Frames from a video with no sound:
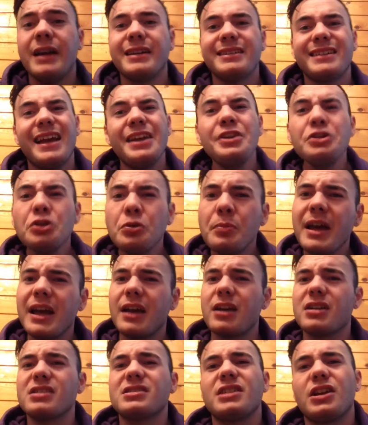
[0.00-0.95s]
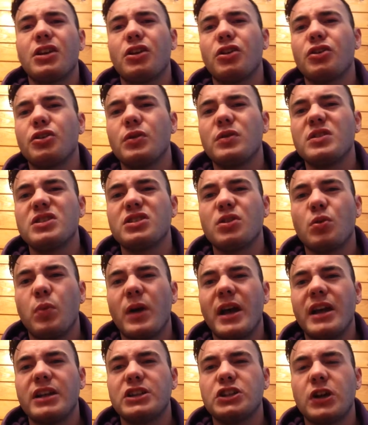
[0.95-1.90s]
then you may consider doing some
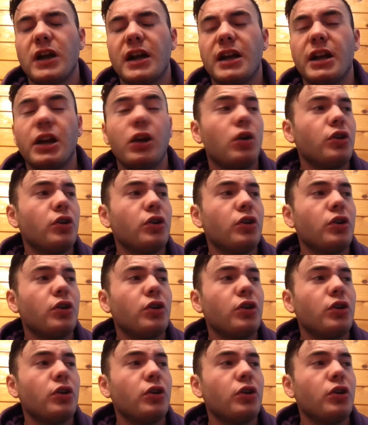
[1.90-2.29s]
weight training.